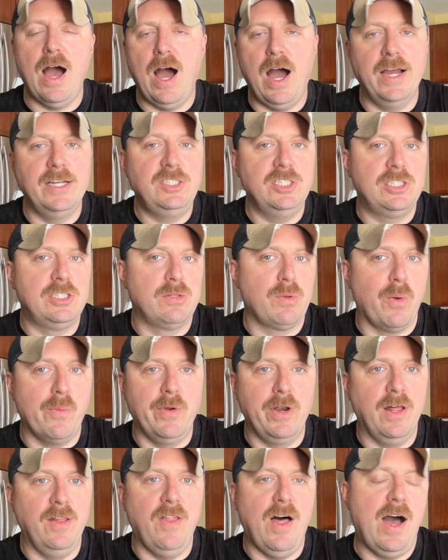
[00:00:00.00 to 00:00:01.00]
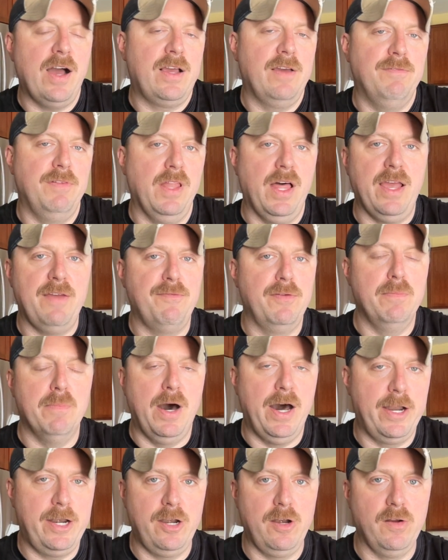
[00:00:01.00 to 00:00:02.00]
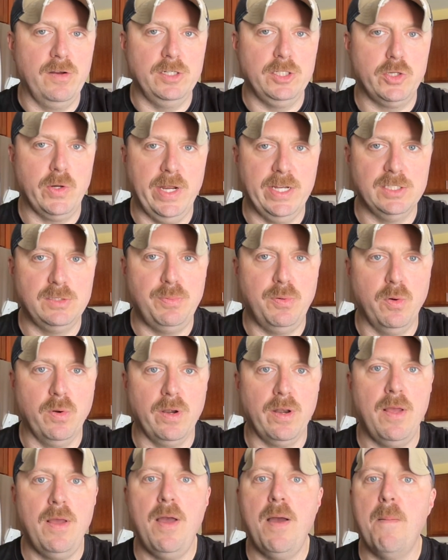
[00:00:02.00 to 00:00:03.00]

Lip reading: I just throw in a lock of life and monitor and transport.